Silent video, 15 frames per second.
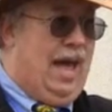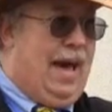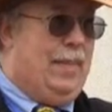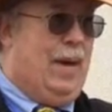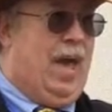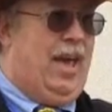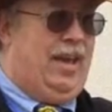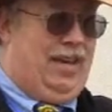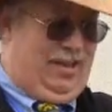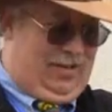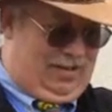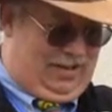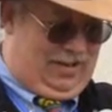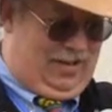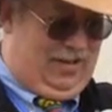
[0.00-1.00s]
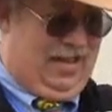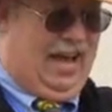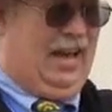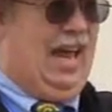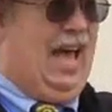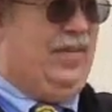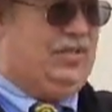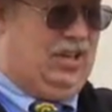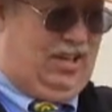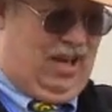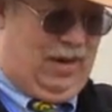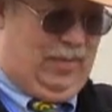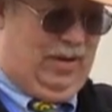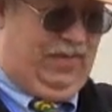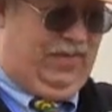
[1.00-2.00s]
Labe, they'll have to
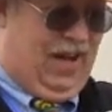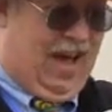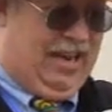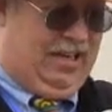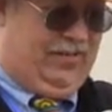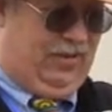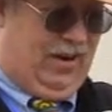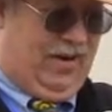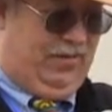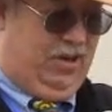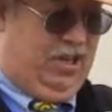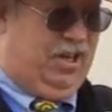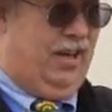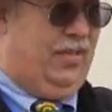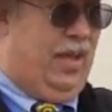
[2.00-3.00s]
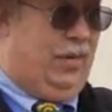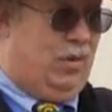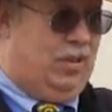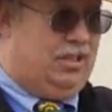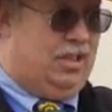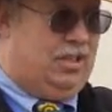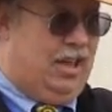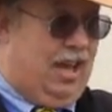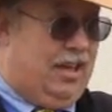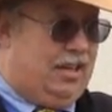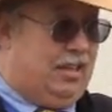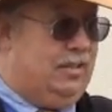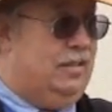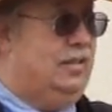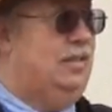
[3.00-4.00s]
come and fight for every gun they want to
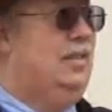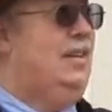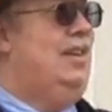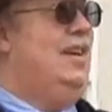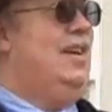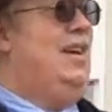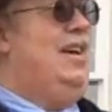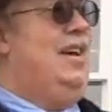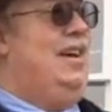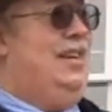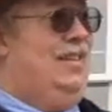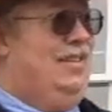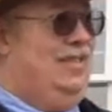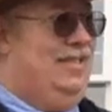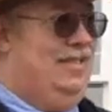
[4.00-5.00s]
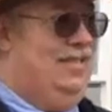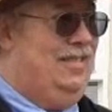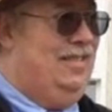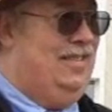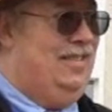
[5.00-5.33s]
take. Hear, hear. Yes.